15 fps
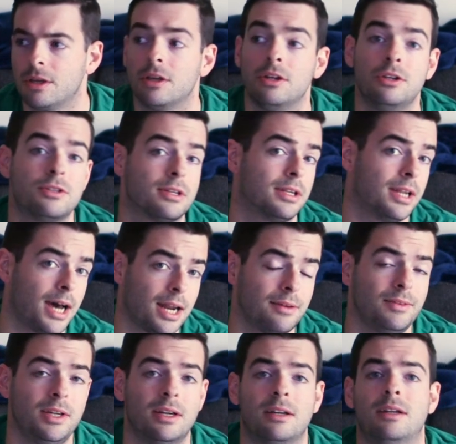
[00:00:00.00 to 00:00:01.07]
You can use a lot
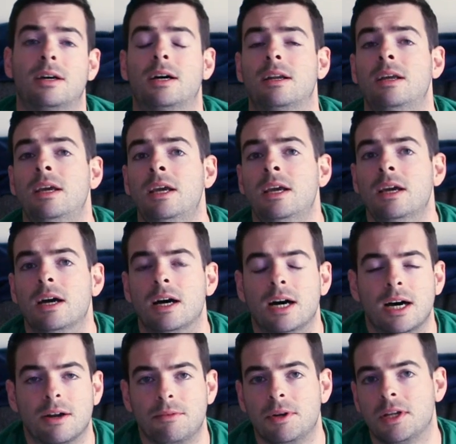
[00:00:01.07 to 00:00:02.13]
of it and not
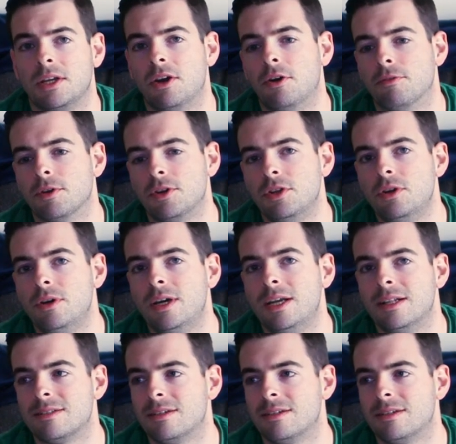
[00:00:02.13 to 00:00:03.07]
uh, really overdo it.